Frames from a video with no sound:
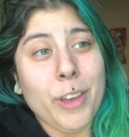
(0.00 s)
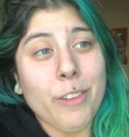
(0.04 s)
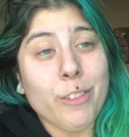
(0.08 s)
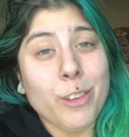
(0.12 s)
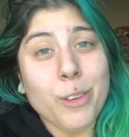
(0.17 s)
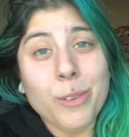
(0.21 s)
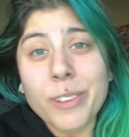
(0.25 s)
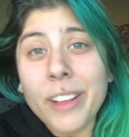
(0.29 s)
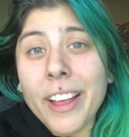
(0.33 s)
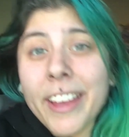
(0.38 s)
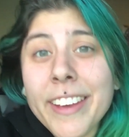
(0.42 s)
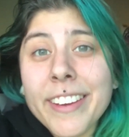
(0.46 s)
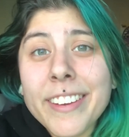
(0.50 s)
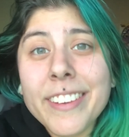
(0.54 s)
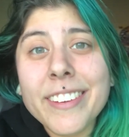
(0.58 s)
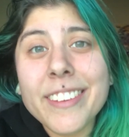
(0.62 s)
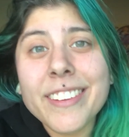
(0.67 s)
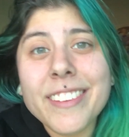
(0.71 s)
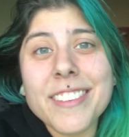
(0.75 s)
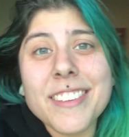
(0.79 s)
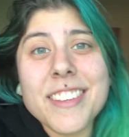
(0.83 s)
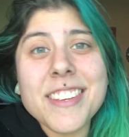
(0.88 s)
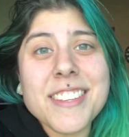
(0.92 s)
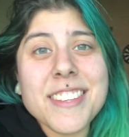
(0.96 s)
If you like
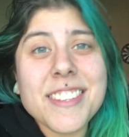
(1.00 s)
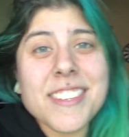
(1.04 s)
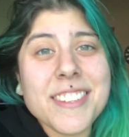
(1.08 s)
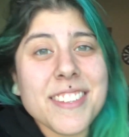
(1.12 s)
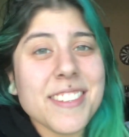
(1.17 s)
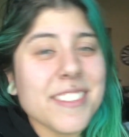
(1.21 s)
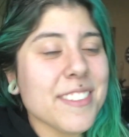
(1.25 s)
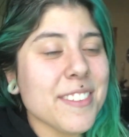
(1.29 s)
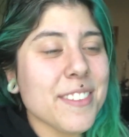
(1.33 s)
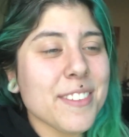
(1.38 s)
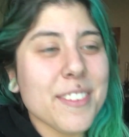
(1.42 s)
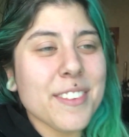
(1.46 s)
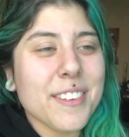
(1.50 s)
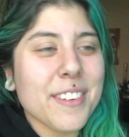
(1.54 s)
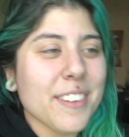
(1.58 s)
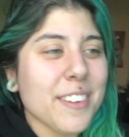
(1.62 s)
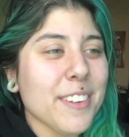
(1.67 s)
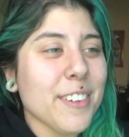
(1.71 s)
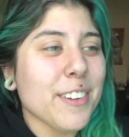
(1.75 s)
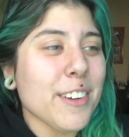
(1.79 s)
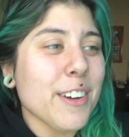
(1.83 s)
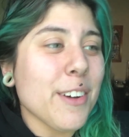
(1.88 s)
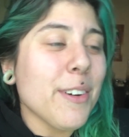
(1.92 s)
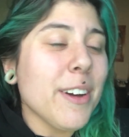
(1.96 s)
this,
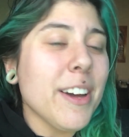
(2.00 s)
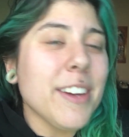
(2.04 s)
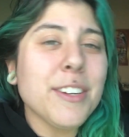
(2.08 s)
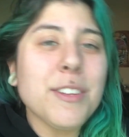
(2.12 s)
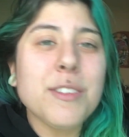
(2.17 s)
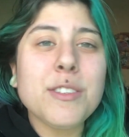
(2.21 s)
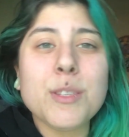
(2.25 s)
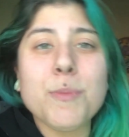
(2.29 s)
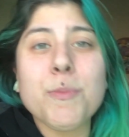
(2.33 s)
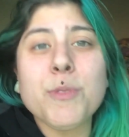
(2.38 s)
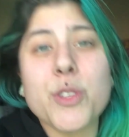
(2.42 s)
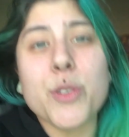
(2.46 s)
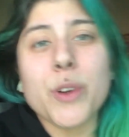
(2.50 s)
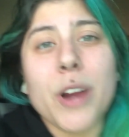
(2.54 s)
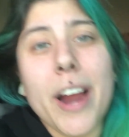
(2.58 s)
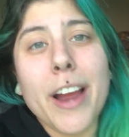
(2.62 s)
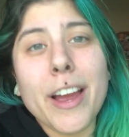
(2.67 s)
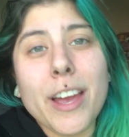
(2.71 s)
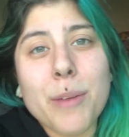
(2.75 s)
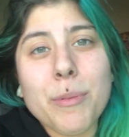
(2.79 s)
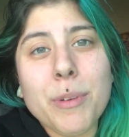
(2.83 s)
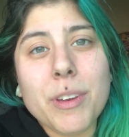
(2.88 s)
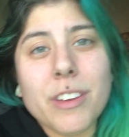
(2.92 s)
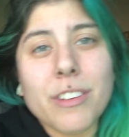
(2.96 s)
go ahead and
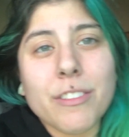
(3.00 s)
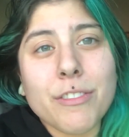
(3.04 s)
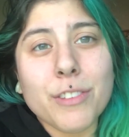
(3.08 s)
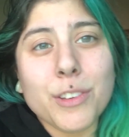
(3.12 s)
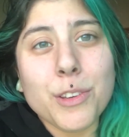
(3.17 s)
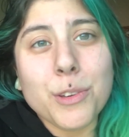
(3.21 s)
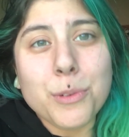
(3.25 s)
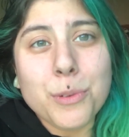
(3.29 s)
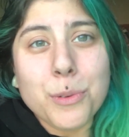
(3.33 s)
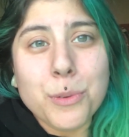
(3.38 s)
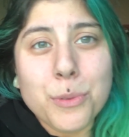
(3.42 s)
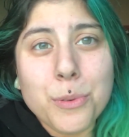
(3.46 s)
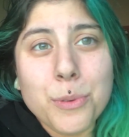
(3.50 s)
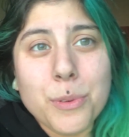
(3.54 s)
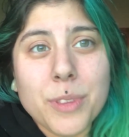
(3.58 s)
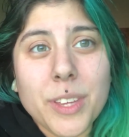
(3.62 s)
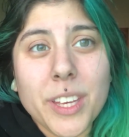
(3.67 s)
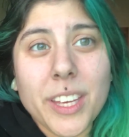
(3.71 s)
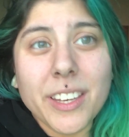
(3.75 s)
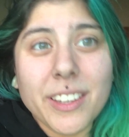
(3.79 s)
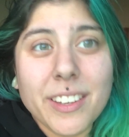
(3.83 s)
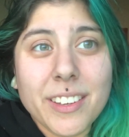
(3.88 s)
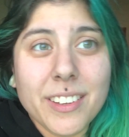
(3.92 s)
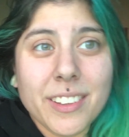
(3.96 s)
subscribe. If you
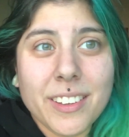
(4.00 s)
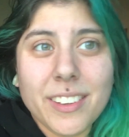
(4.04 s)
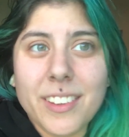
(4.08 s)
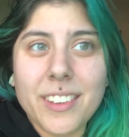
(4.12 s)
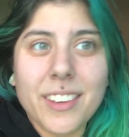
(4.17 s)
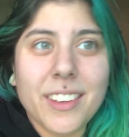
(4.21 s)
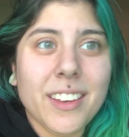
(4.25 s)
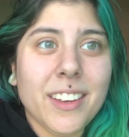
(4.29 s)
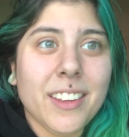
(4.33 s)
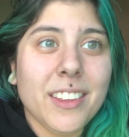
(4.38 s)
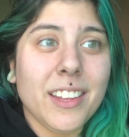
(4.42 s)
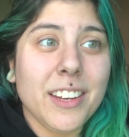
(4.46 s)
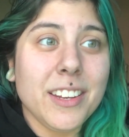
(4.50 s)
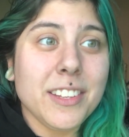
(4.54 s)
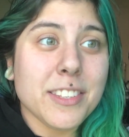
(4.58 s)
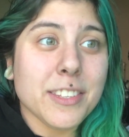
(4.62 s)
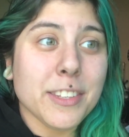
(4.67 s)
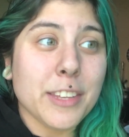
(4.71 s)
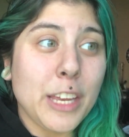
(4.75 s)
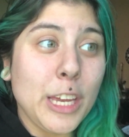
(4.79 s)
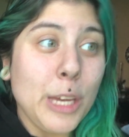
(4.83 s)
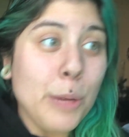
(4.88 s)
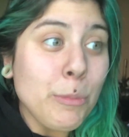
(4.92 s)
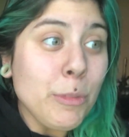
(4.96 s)
think that it's
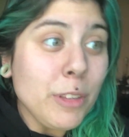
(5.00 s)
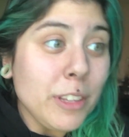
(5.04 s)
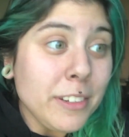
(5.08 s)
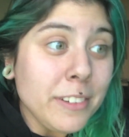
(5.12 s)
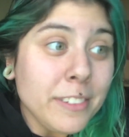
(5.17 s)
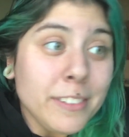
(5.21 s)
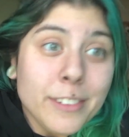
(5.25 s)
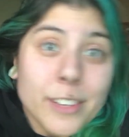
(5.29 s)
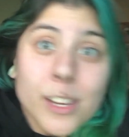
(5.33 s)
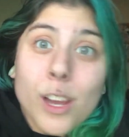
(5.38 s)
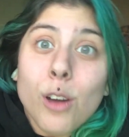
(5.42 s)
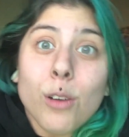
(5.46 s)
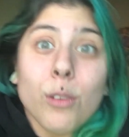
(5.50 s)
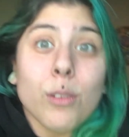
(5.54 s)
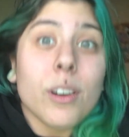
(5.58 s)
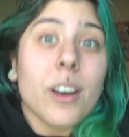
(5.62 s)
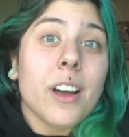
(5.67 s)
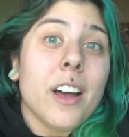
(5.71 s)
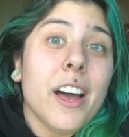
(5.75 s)
lame, then don't.